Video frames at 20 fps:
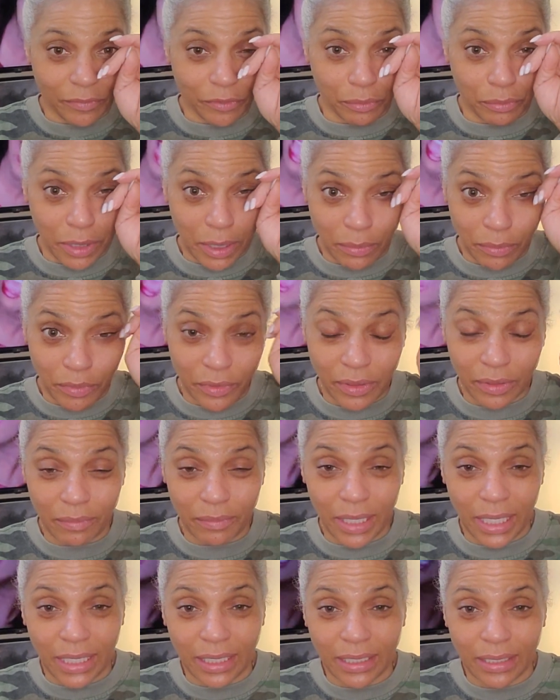Remember, the
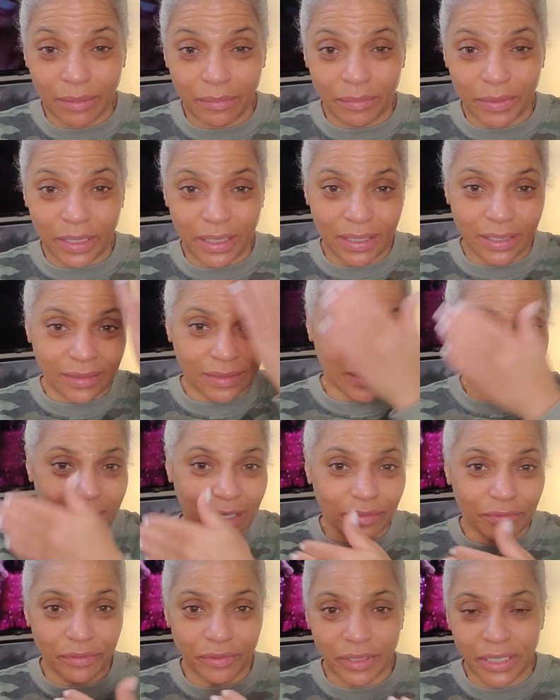makeup is
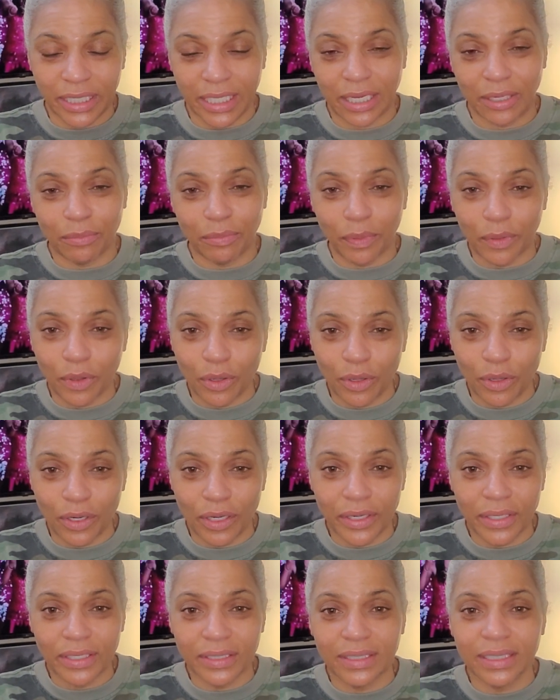covering our
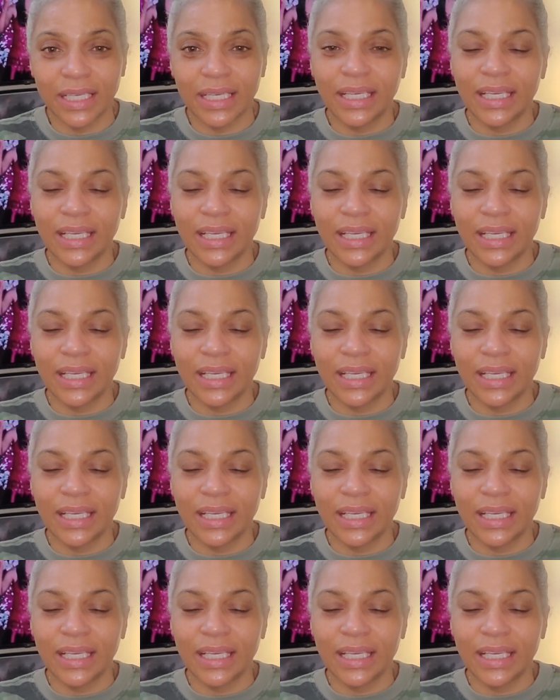pores,